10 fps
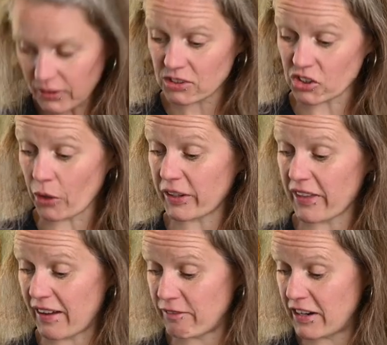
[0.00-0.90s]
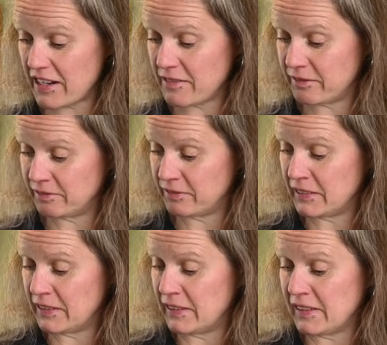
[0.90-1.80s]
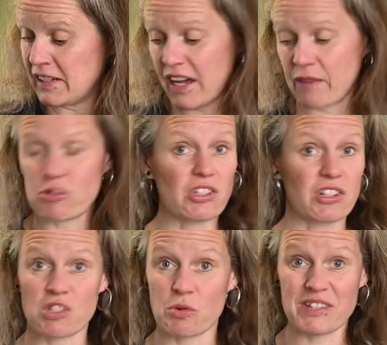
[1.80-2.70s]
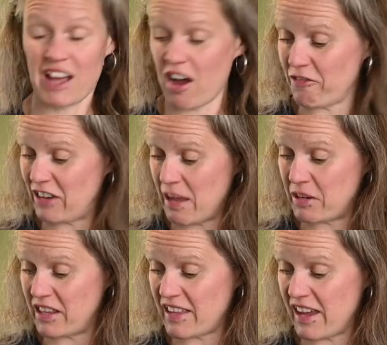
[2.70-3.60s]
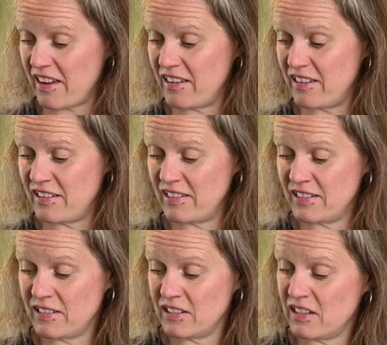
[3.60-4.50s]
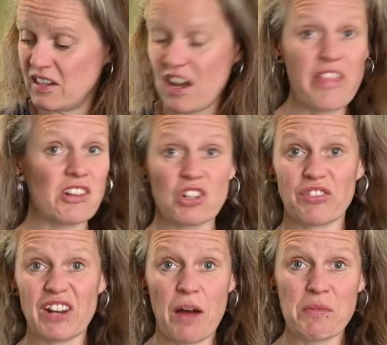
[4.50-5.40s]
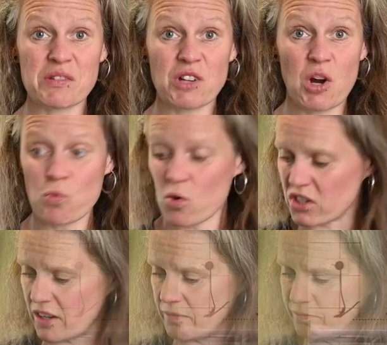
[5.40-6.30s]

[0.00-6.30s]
So I'll get that ready, and I'm just going to squeeze that half a lemon in there, and then just fill it up with some cold water.